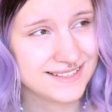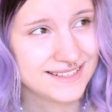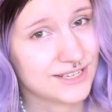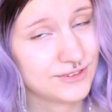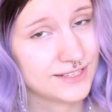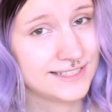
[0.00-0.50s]

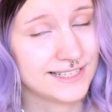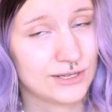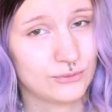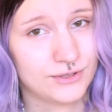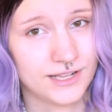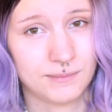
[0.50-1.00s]
I fell in
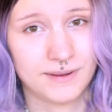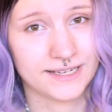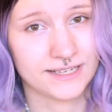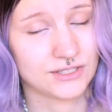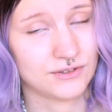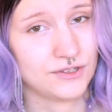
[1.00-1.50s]
love with
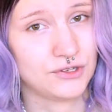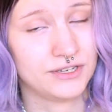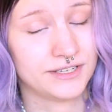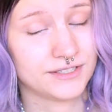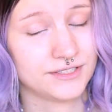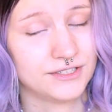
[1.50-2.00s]
alpacas a few
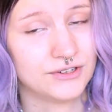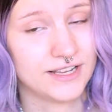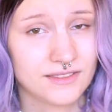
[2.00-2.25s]
years ago,